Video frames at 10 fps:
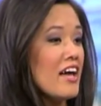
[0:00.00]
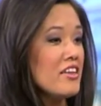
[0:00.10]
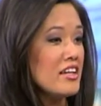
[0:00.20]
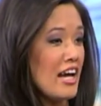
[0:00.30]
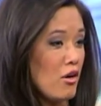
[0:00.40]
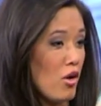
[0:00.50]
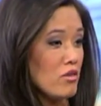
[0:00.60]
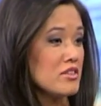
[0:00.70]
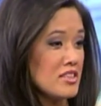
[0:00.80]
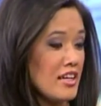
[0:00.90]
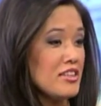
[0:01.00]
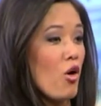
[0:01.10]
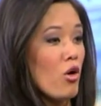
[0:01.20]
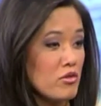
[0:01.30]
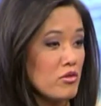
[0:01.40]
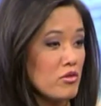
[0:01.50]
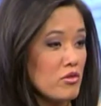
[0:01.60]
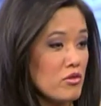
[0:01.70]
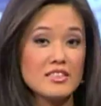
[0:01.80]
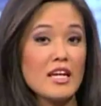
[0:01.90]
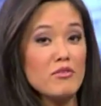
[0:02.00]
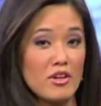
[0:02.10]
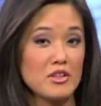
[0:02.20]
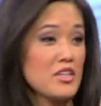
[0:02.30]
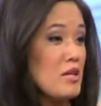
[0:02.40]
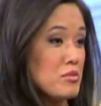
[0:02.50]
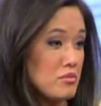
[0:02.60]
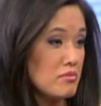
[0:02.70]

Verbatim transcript: And then now all of a sudden, all of these same, very same